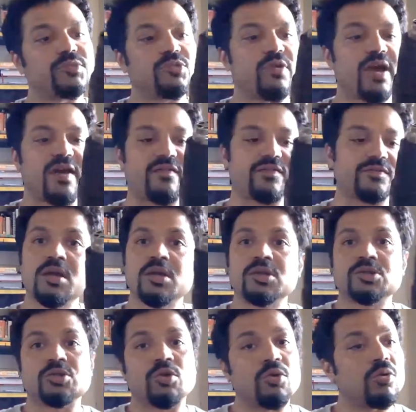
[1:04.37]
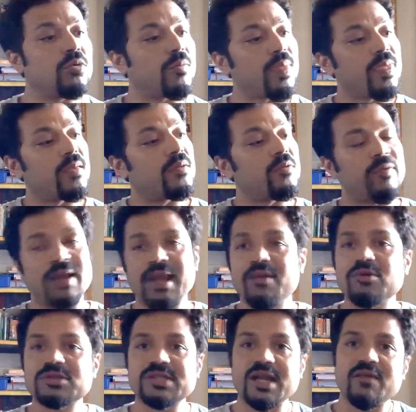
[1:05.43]
to have. So when
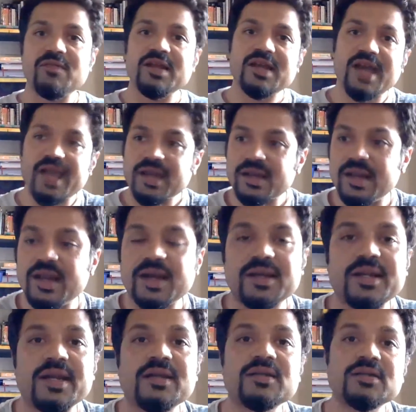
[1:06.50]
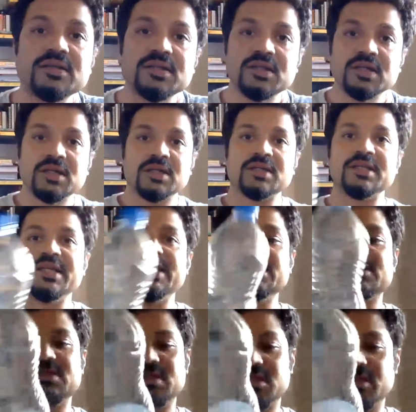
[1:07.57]
I was traveling, I collected
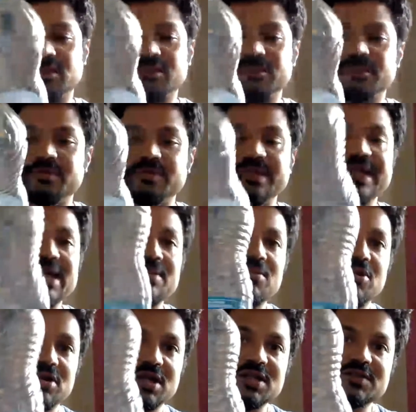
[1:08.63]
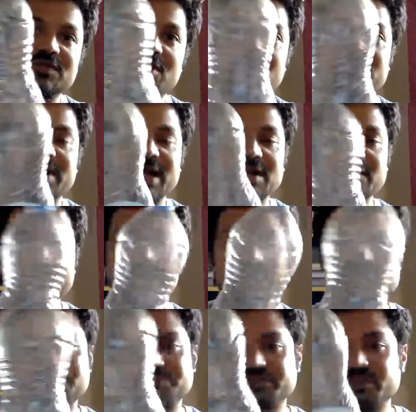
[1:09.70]
these uh, Neer bottles from
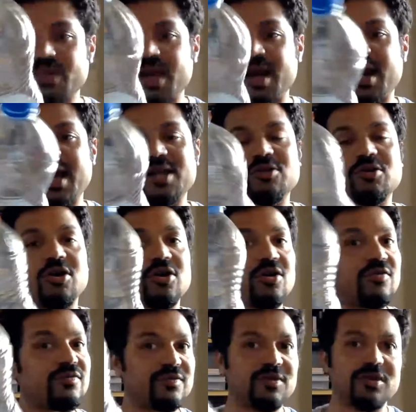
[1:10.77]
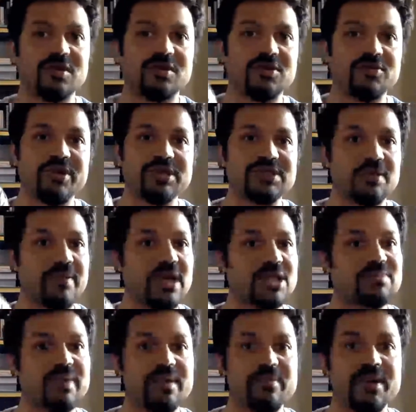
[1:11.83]
railway and I thought of uh, doing some
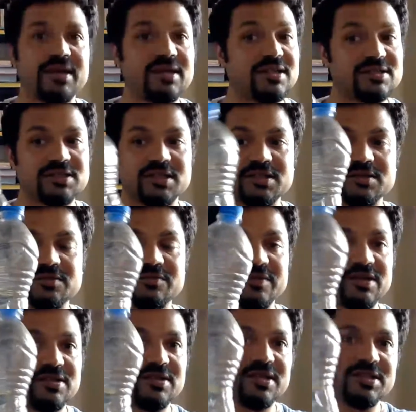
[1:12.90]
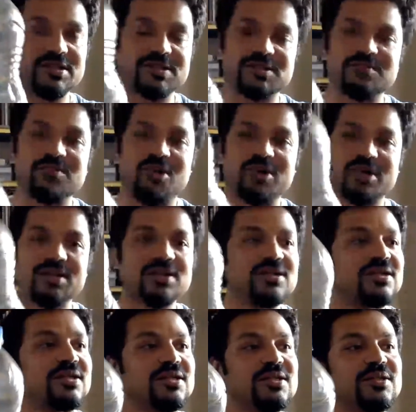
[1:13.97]
experimentation with this bottle.
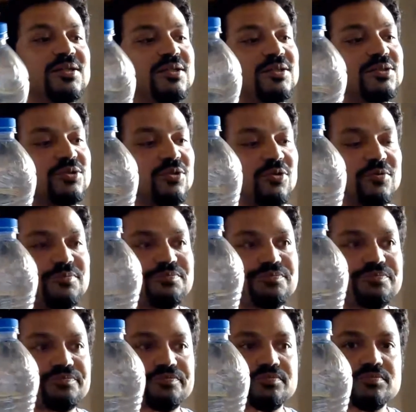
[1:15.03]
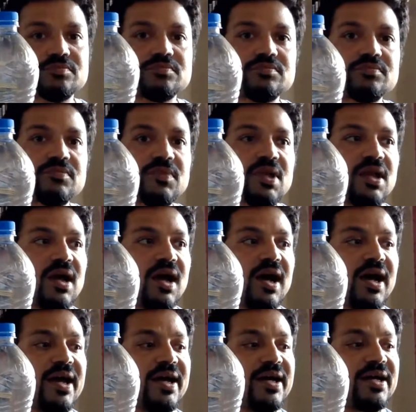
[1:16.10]
So
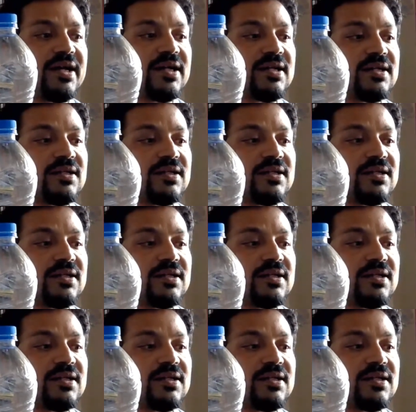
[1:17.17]
I